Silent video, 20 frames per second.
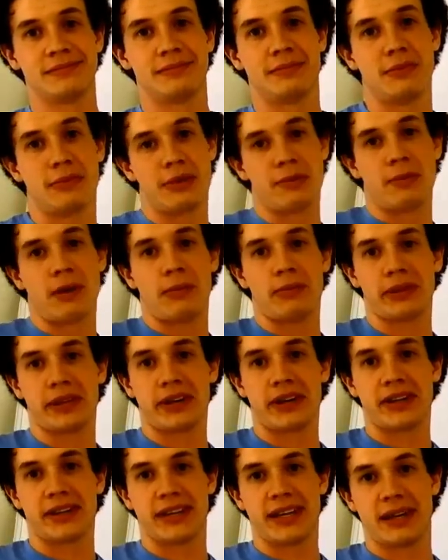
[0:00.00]
But we can probably
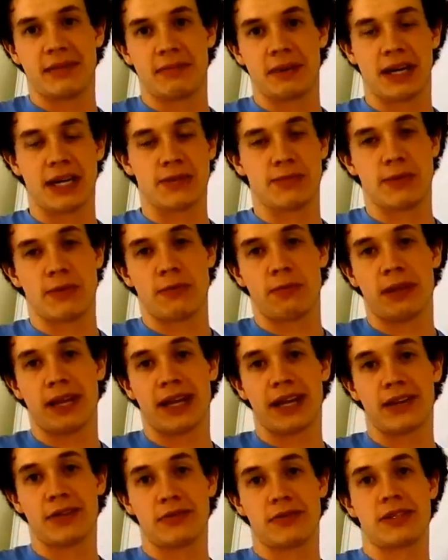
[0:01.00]
guard that, because we were
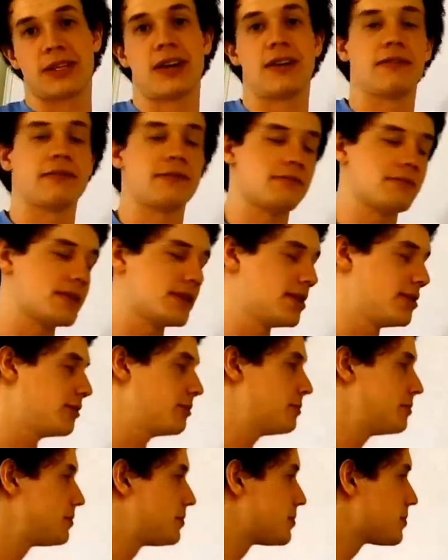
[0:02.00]
playing new stuff.
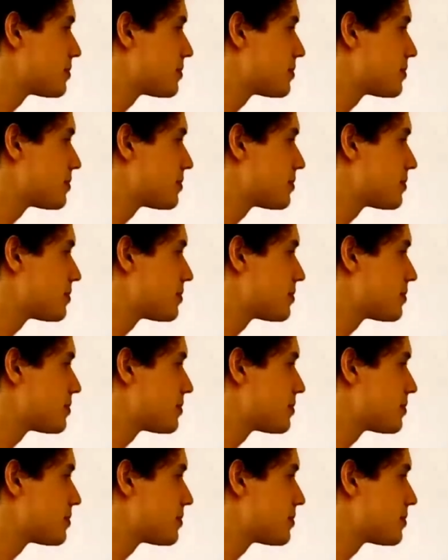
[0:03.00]
So,